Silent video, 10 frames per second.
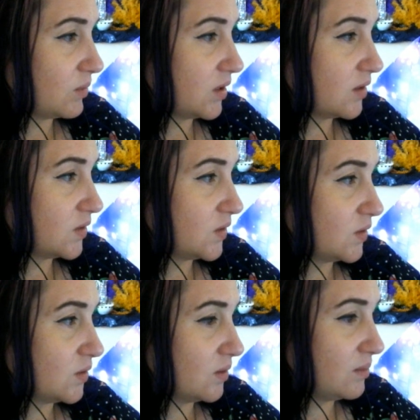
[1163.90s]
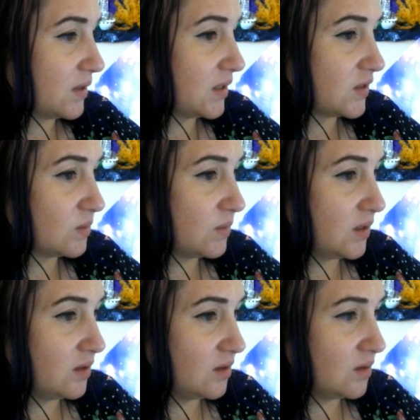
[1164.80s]
then we go to
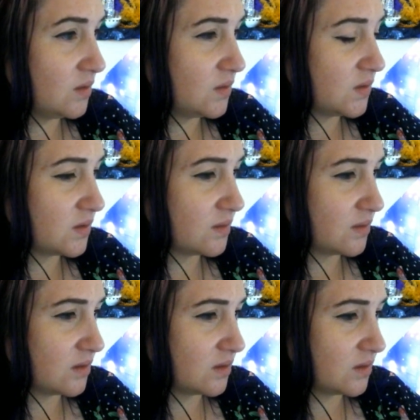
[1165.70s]
manage menus,